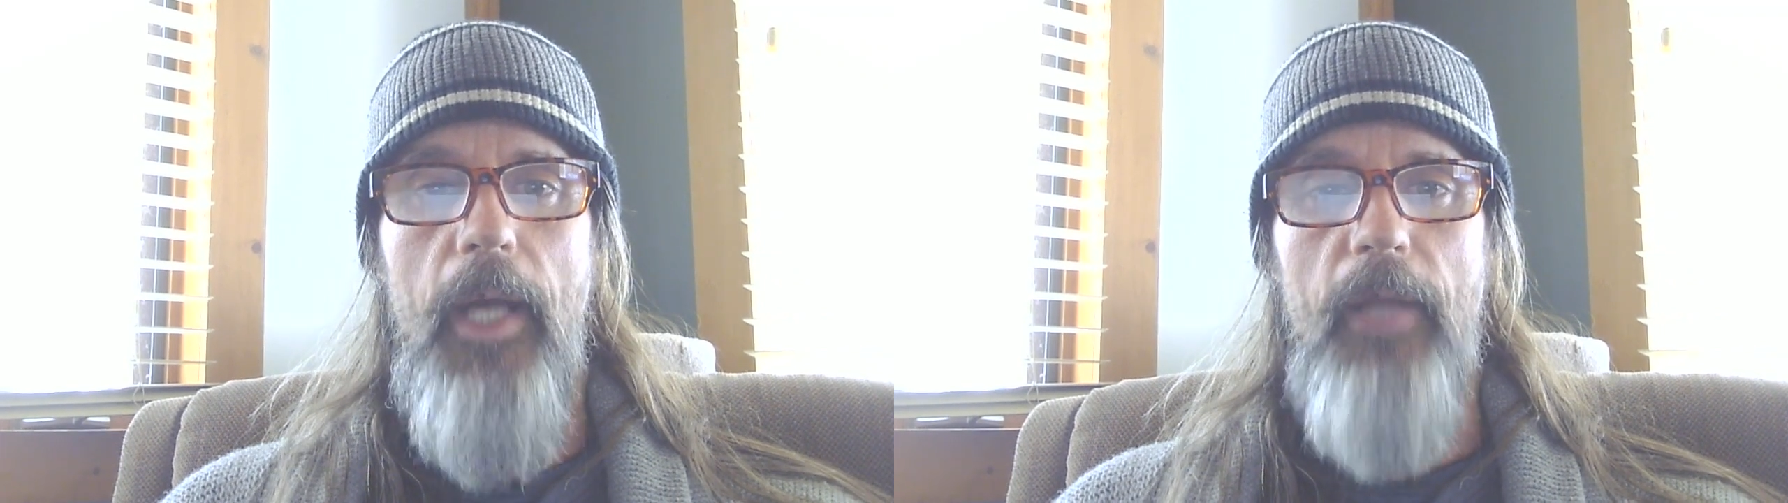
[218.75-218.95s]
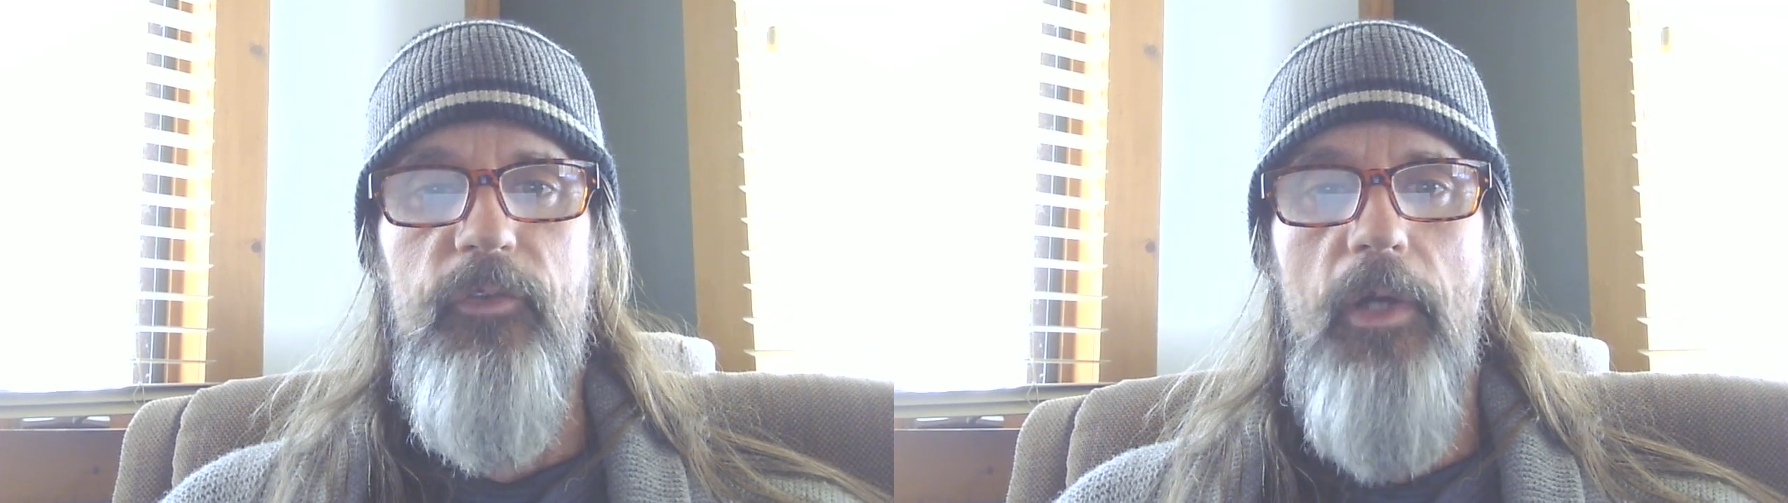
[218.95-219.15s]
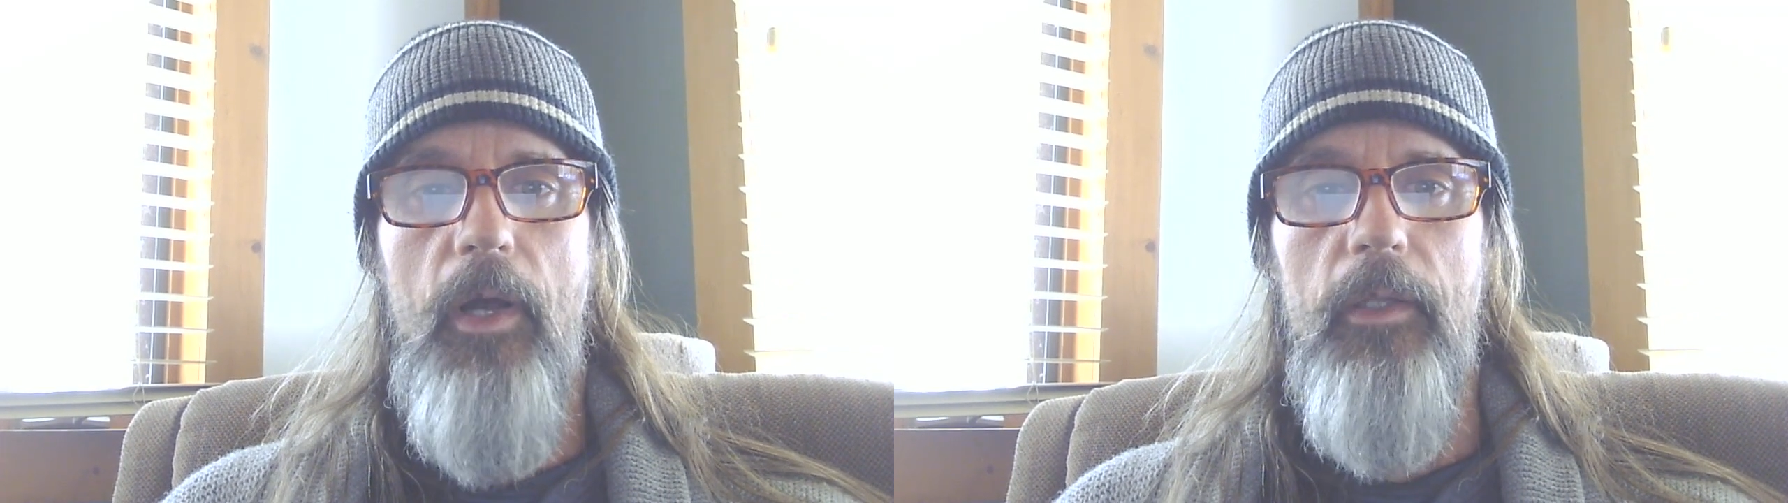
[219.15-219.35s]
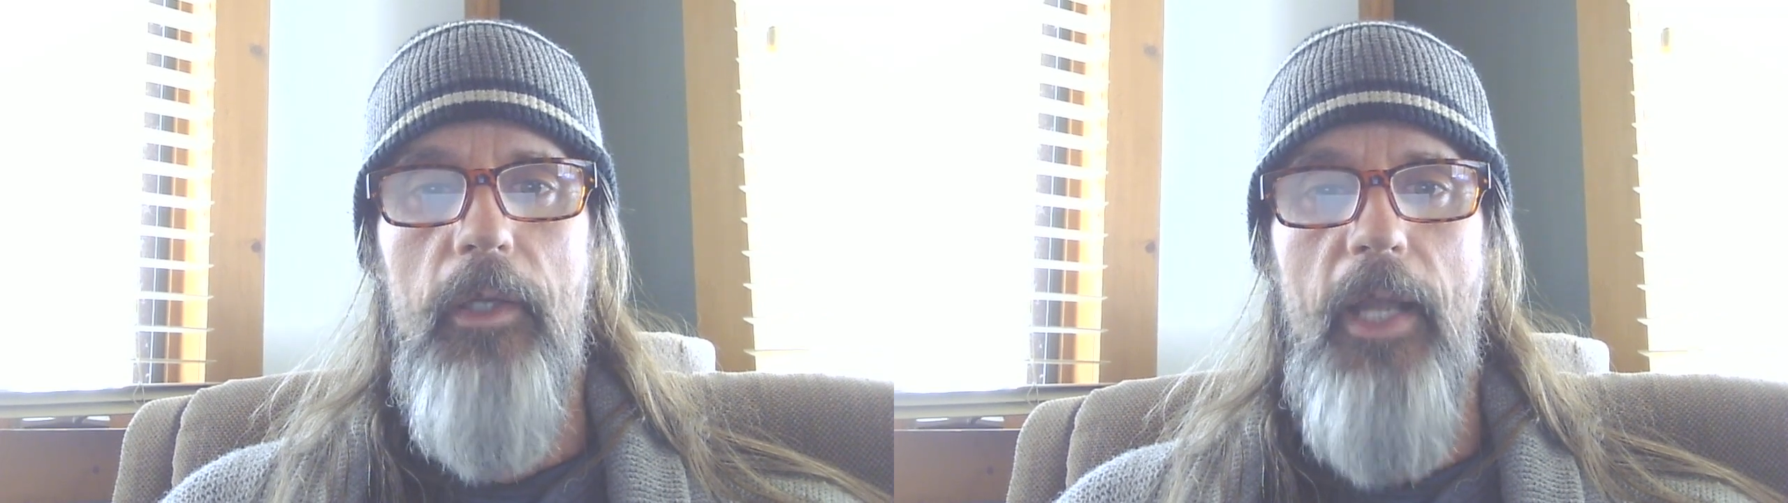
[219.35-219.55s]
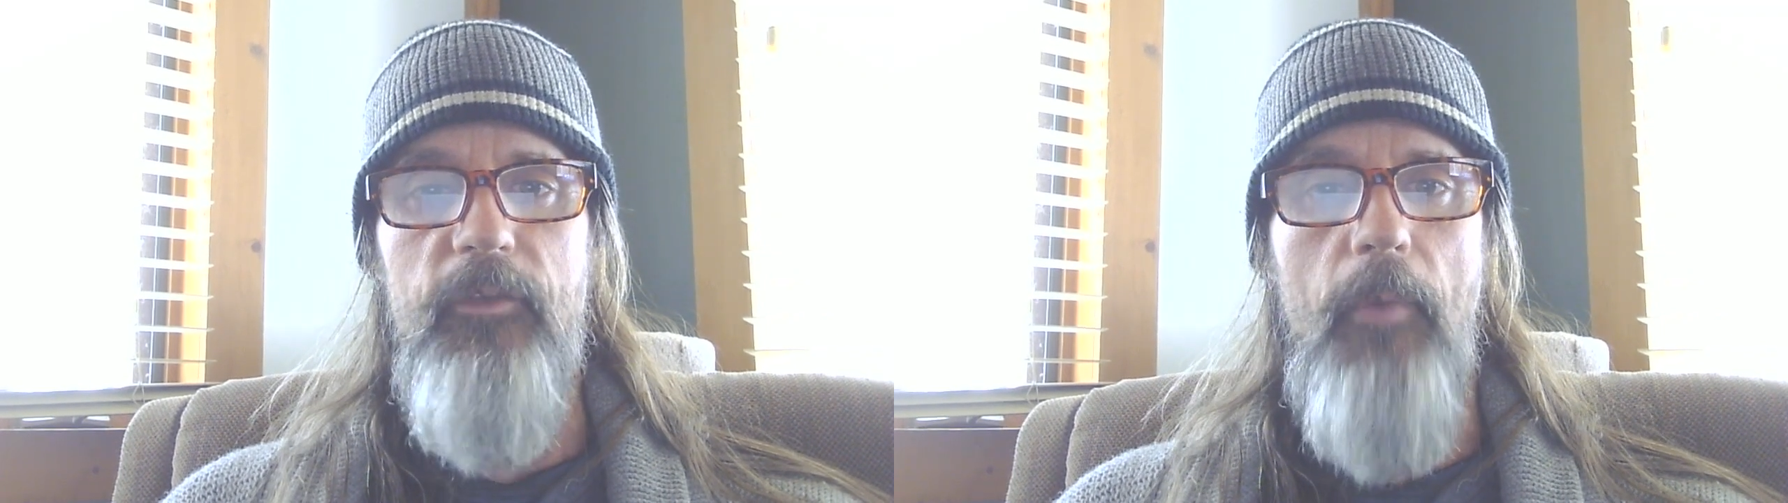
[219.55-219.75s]
a scholar
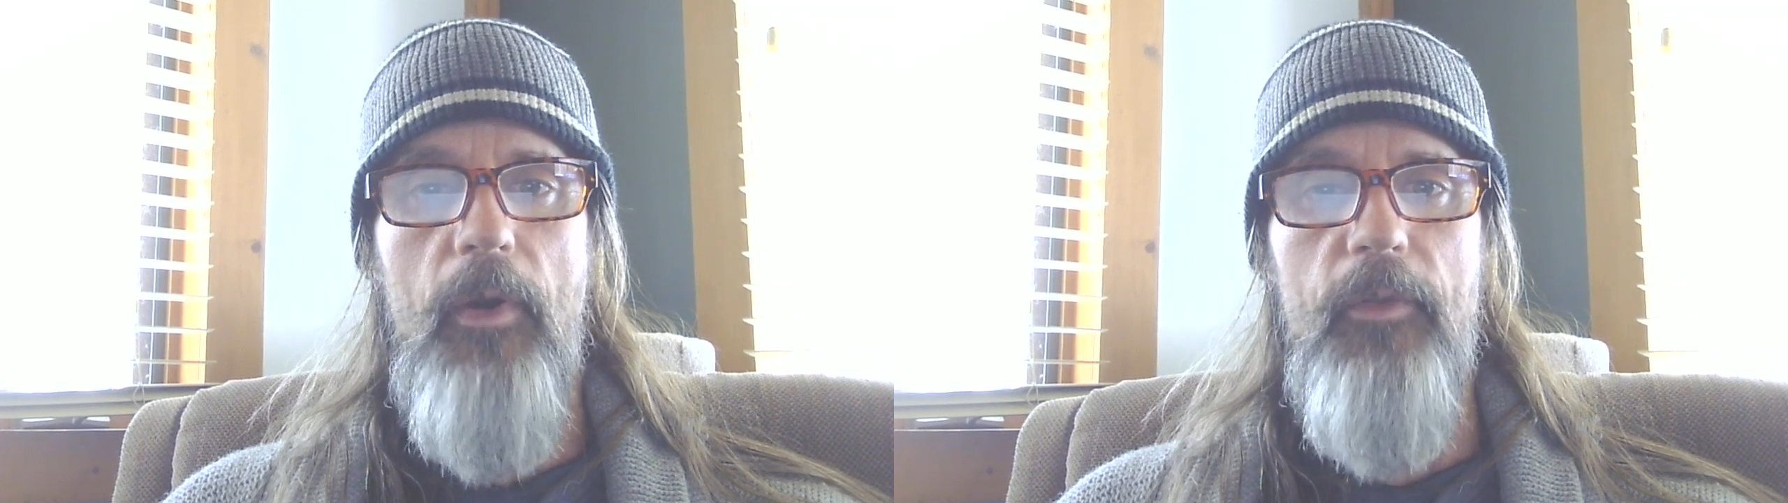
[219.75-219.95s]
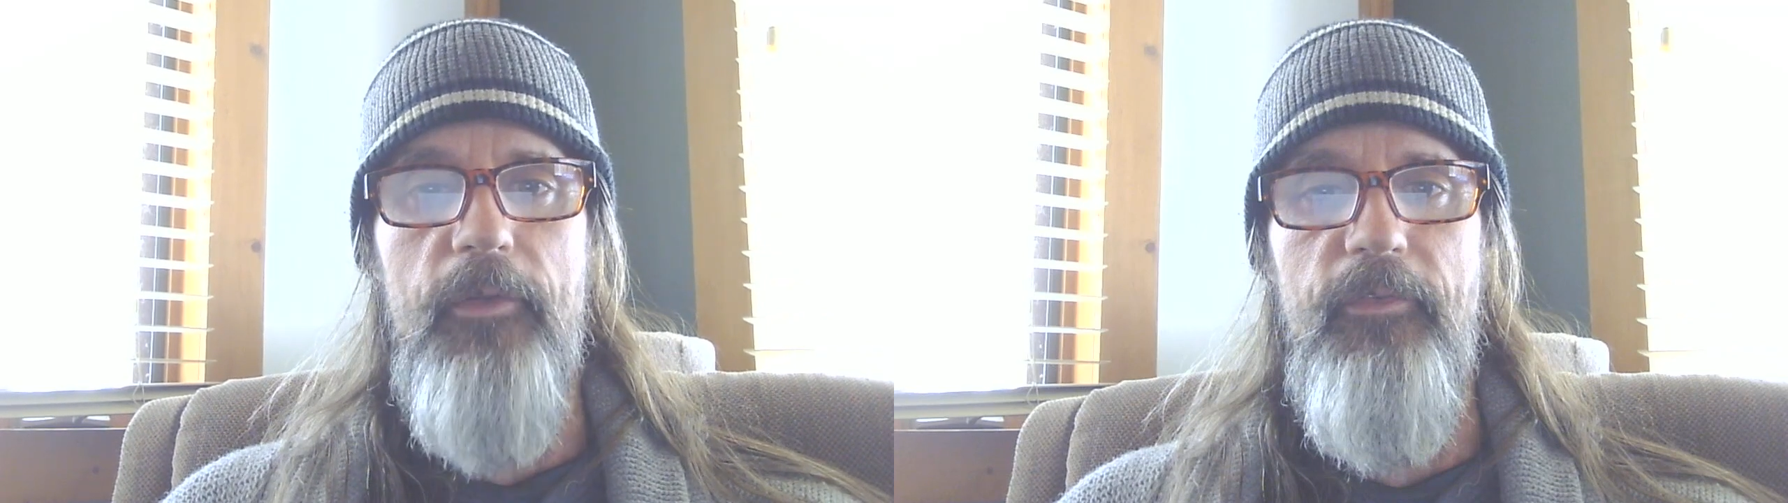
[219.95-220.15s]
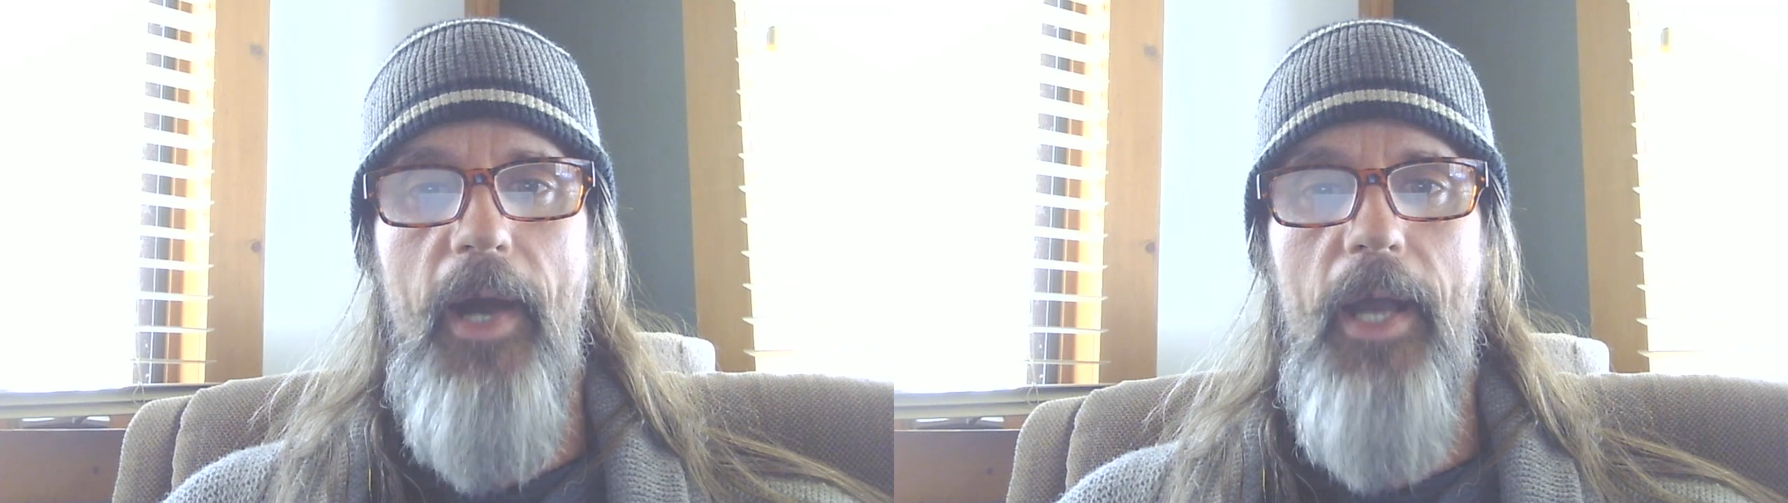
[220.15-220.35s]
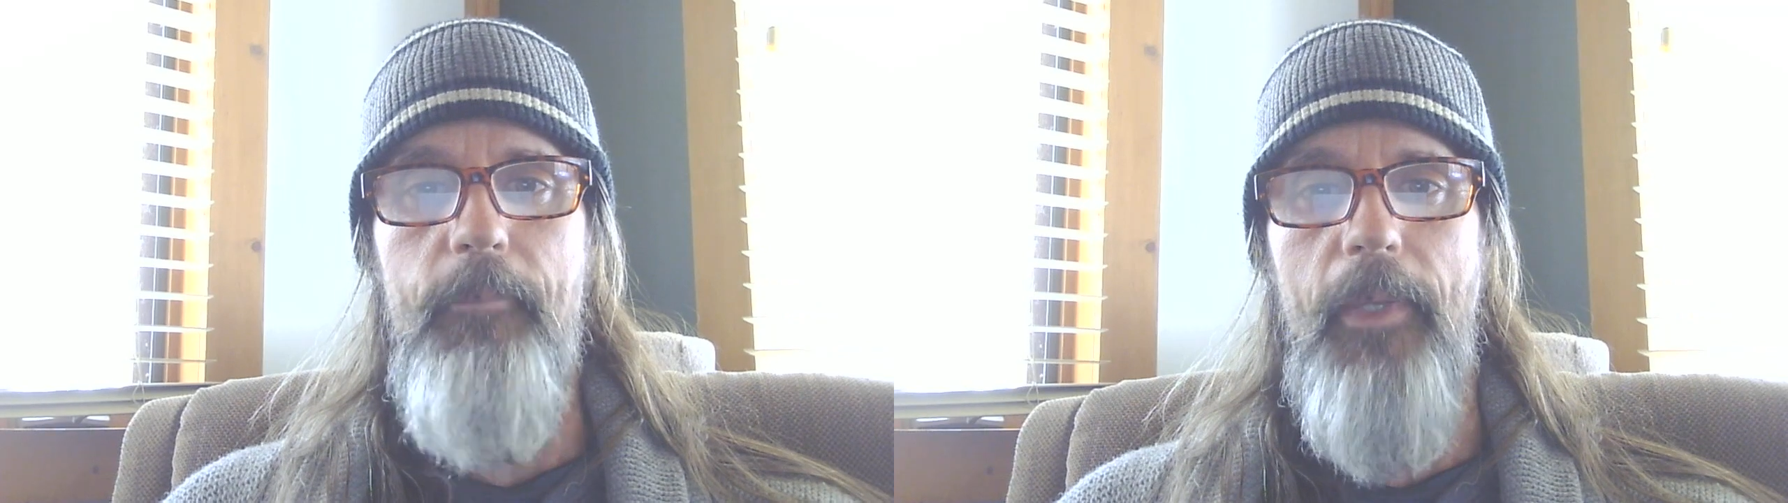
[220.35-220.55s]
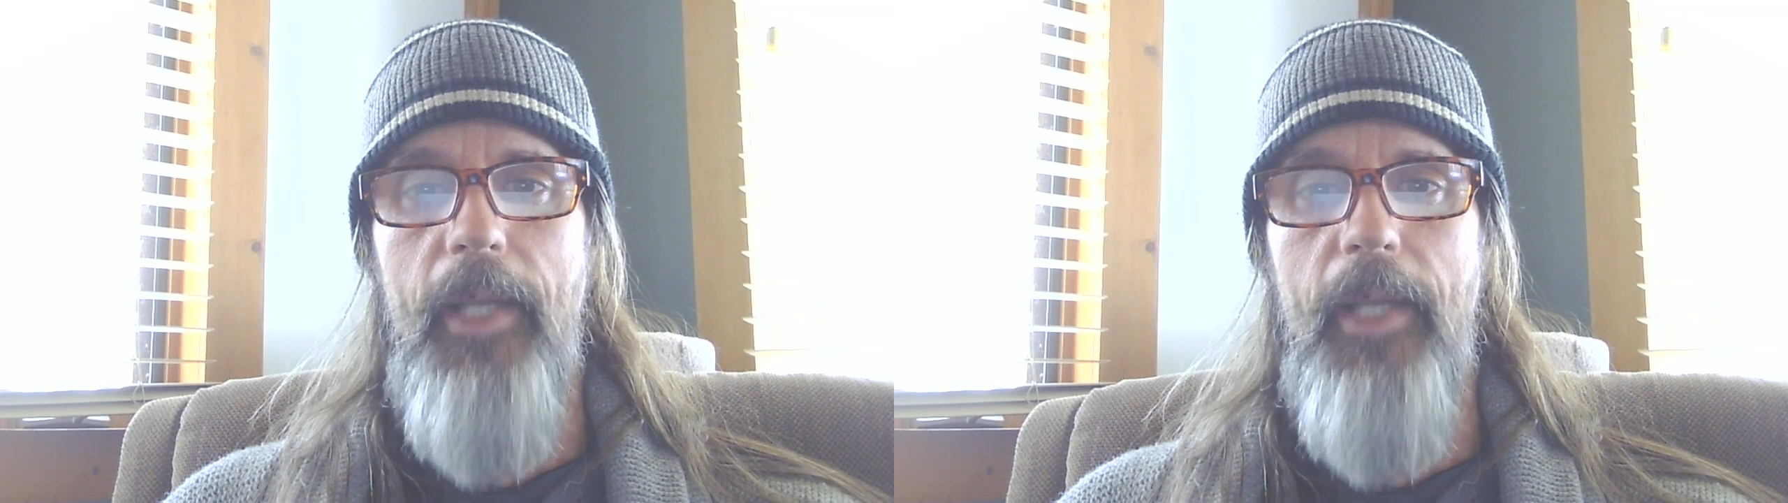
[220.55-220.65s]
as Martha Feynman